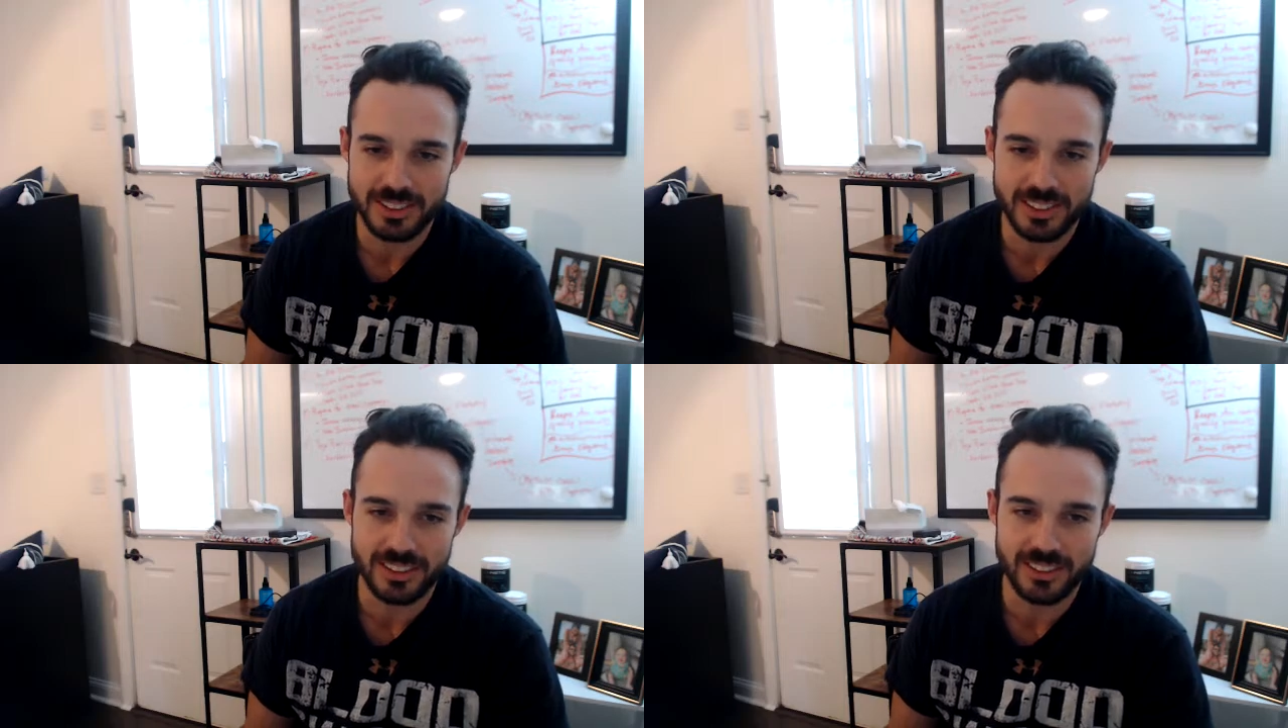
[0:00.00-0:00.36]

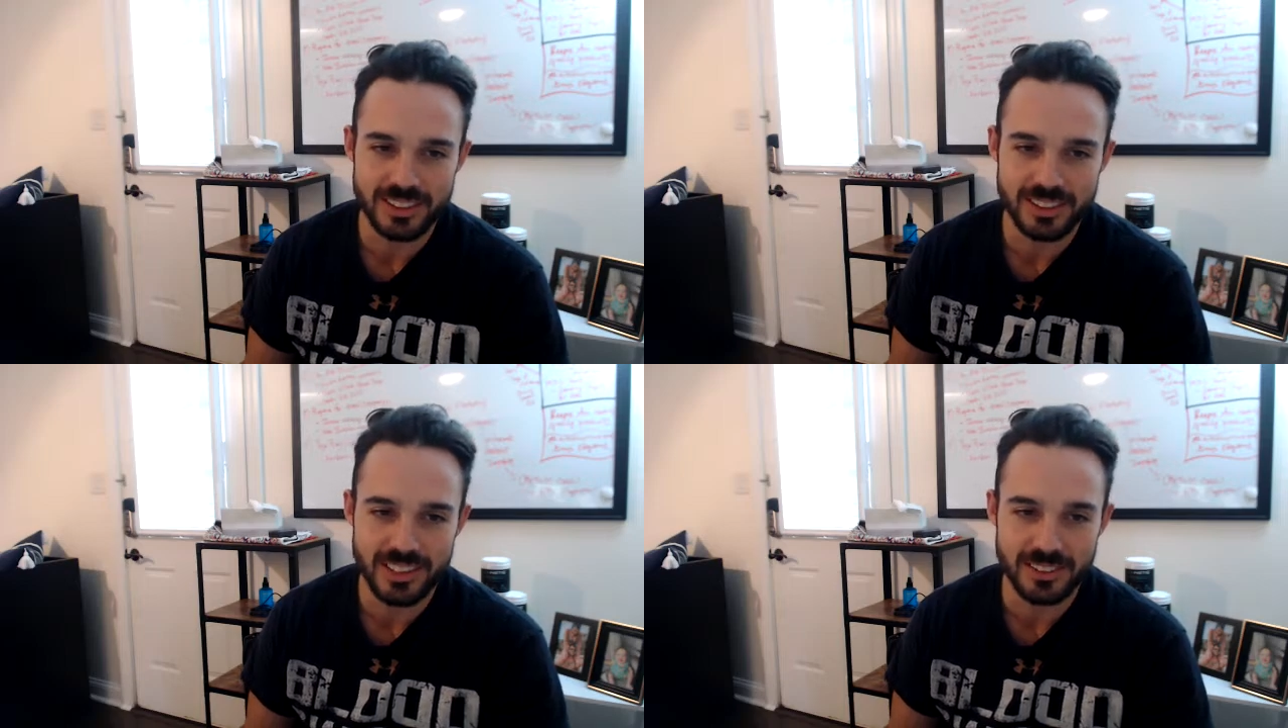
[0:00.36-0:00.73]

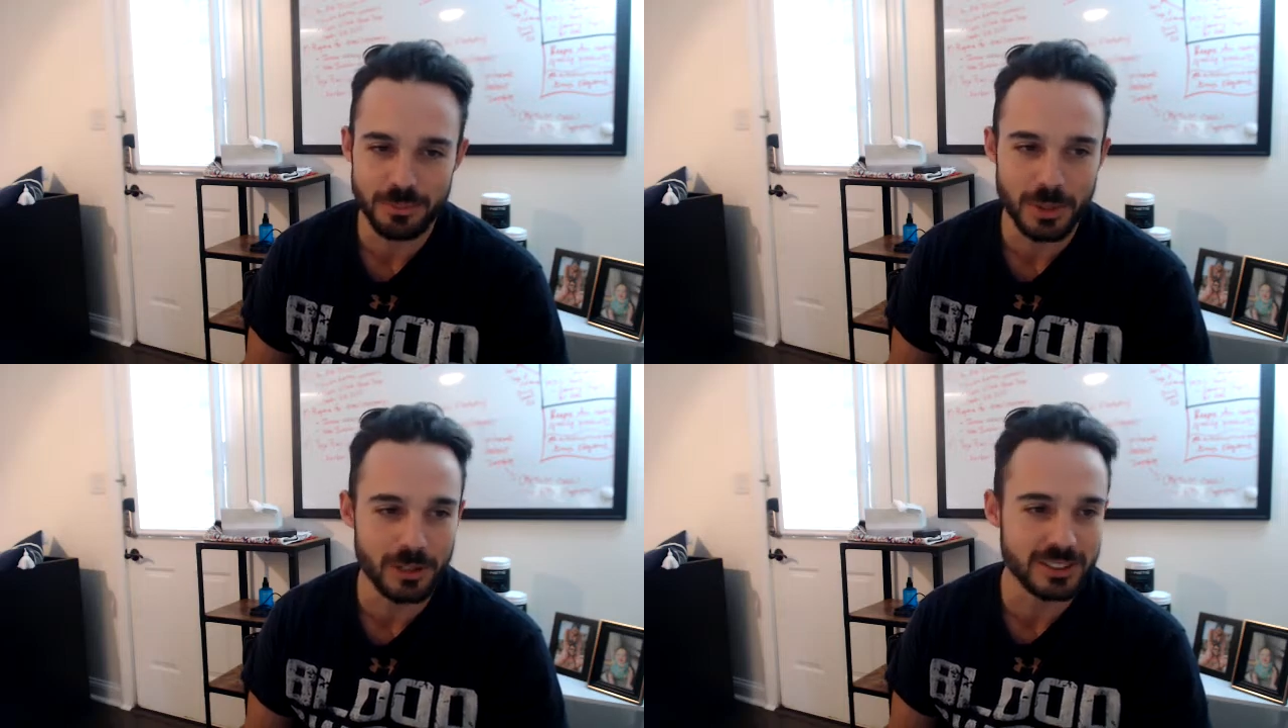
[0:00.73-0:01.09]

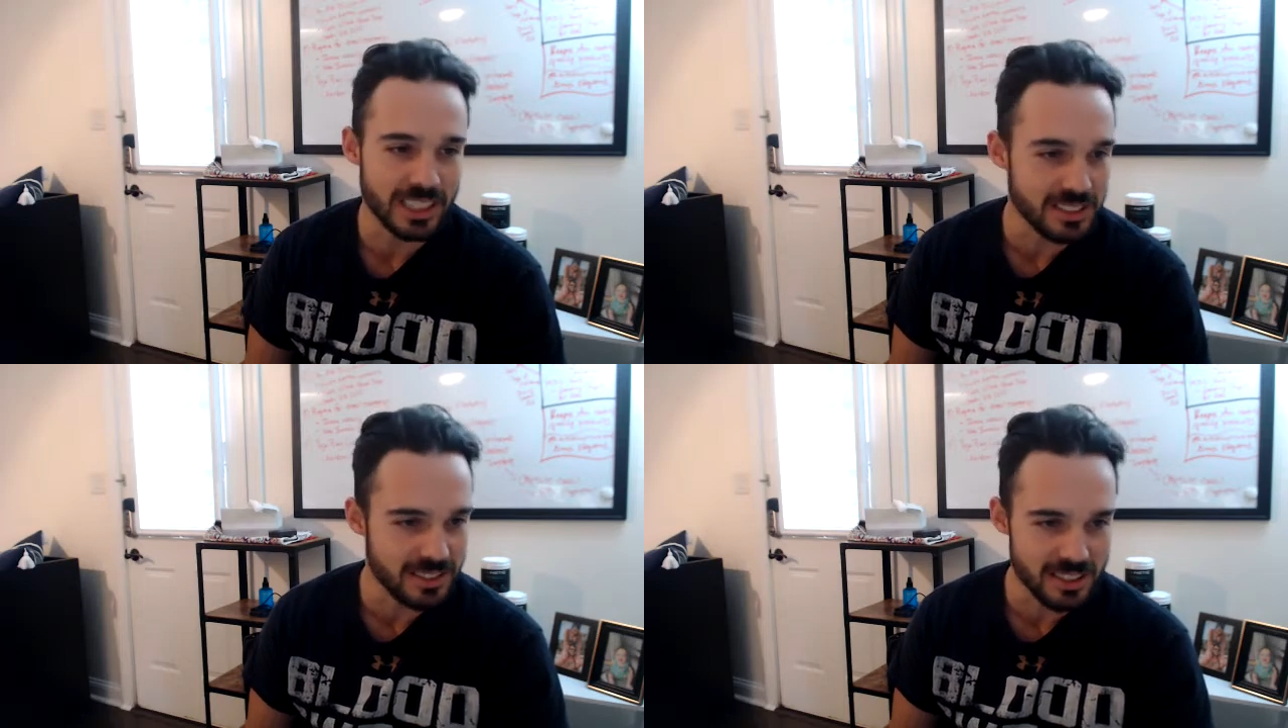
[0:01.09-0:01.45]
but it was
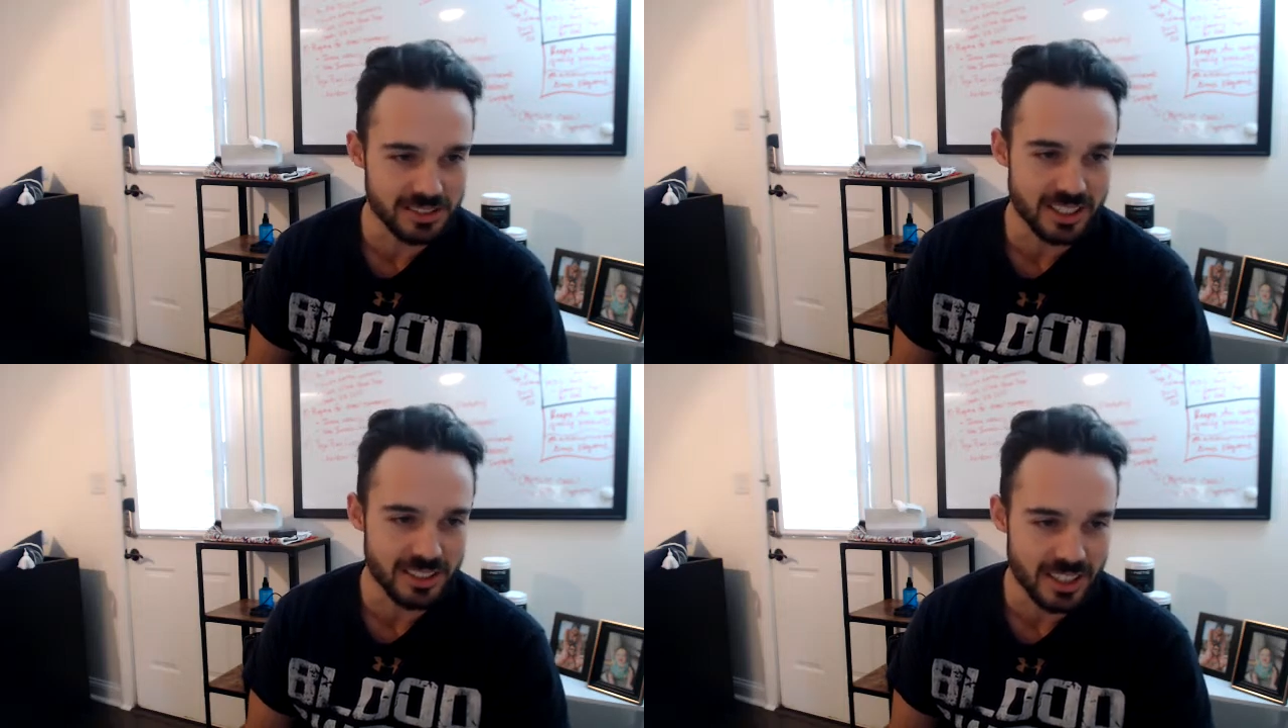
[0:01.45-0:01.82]
like a
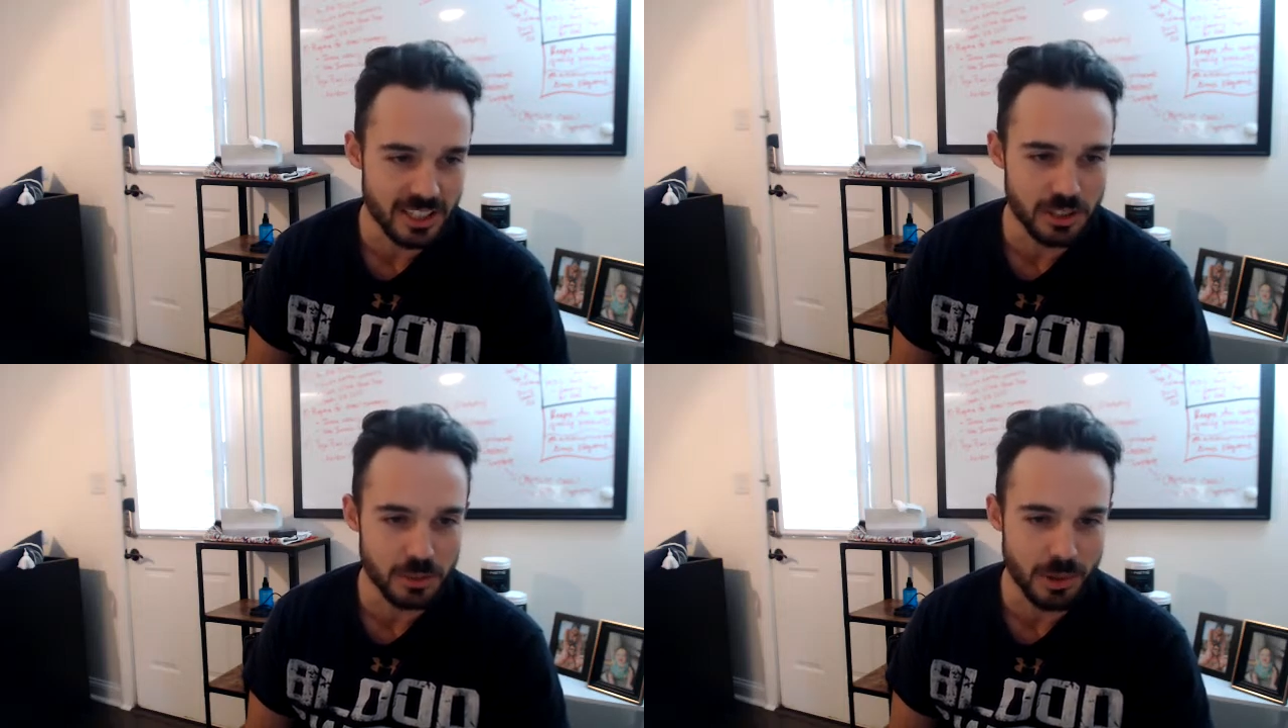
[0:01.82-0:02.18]

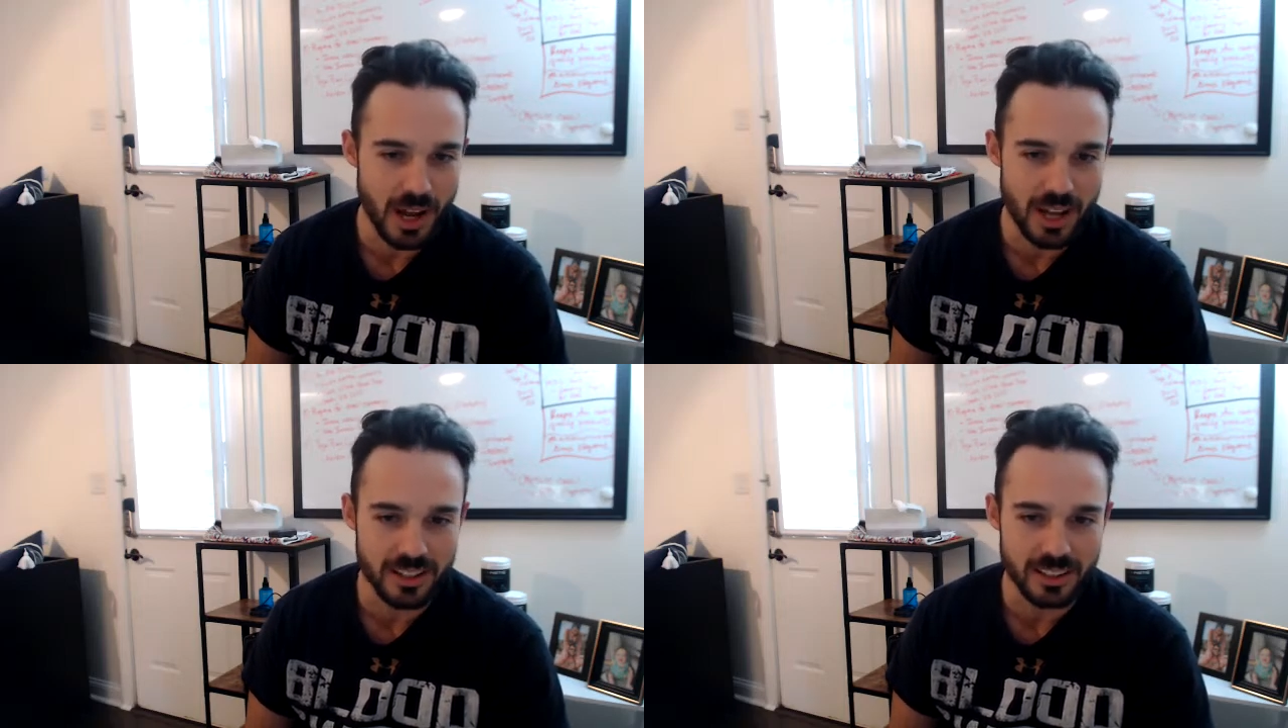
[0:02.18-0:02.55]
discontinued
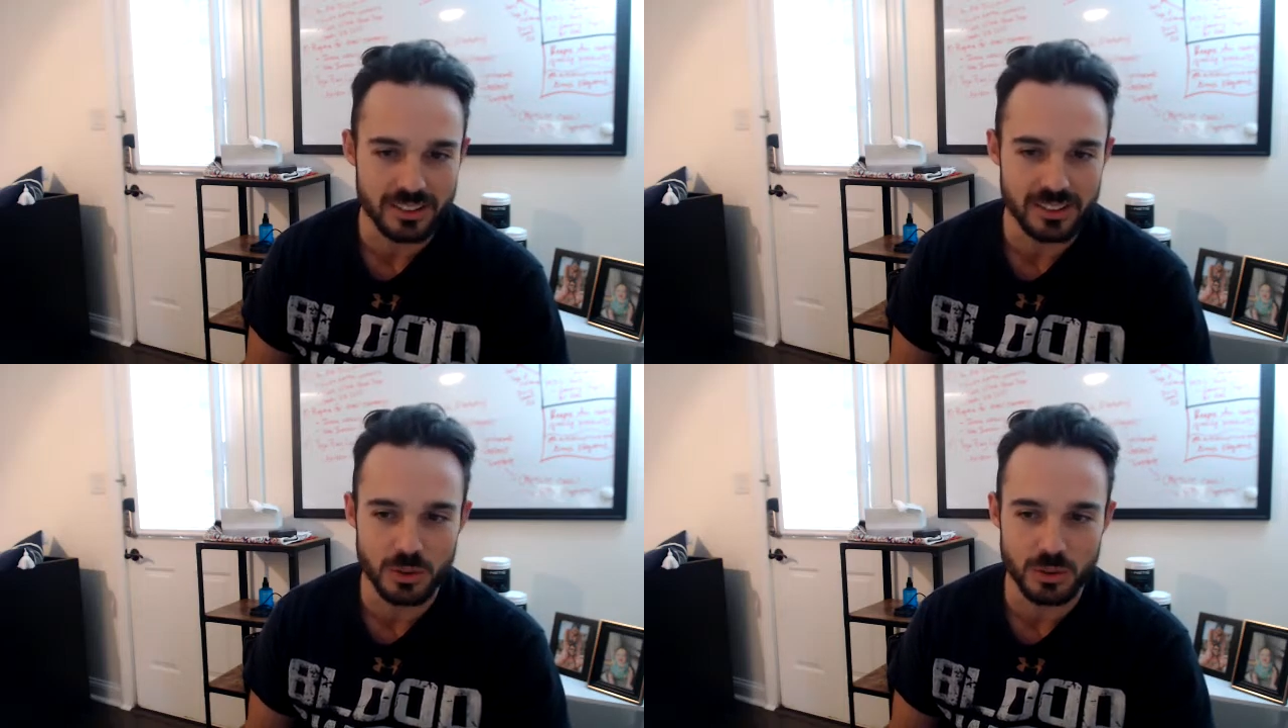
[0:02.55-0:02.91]

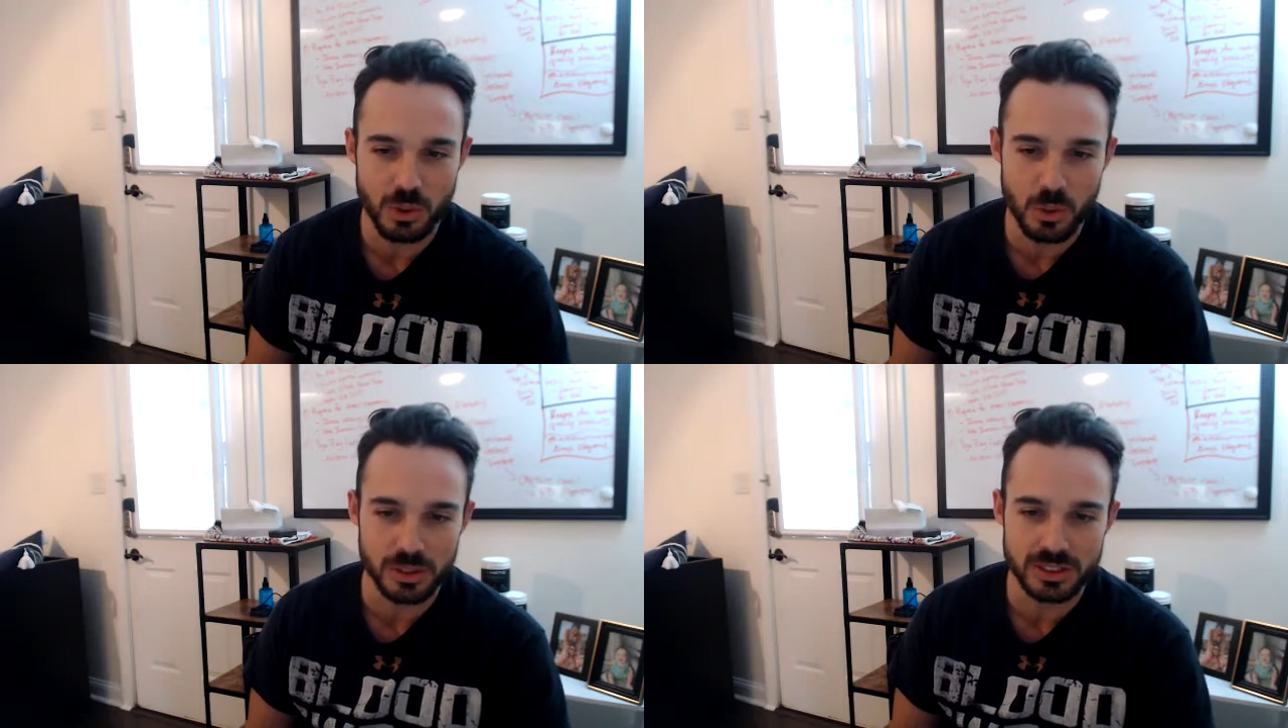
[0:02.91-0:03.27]
product. So of
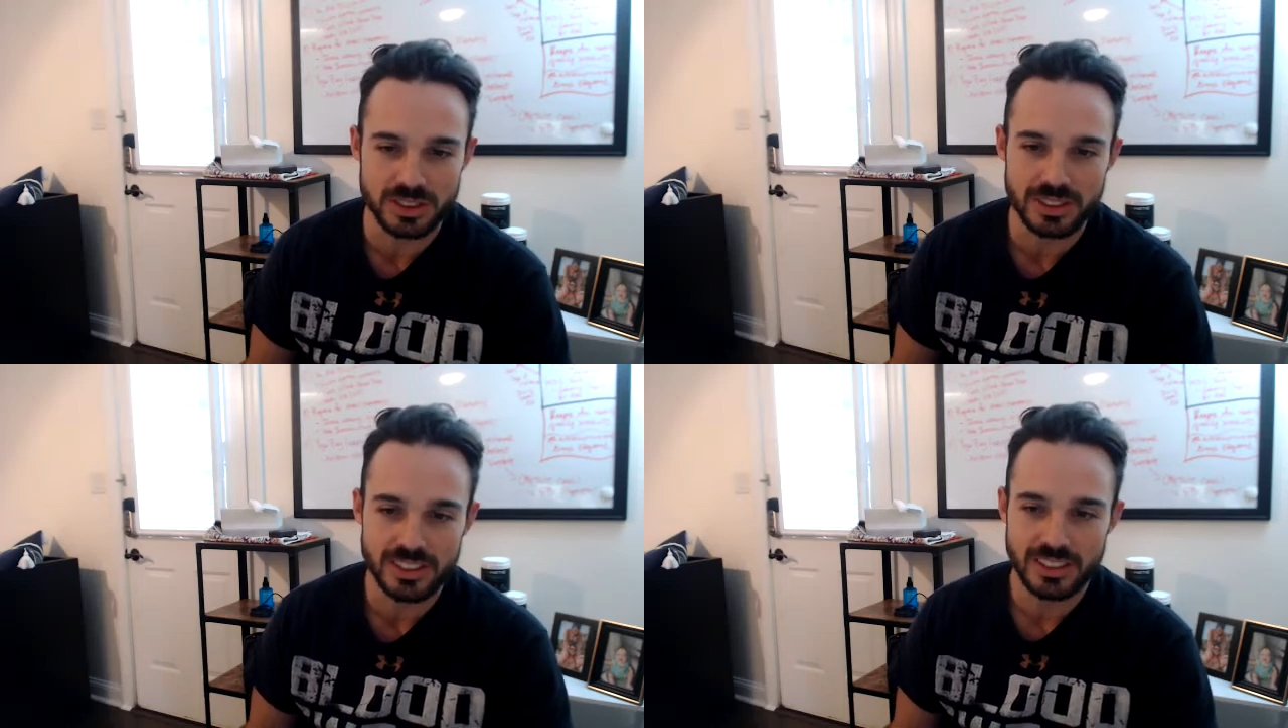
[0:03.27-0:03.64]
course,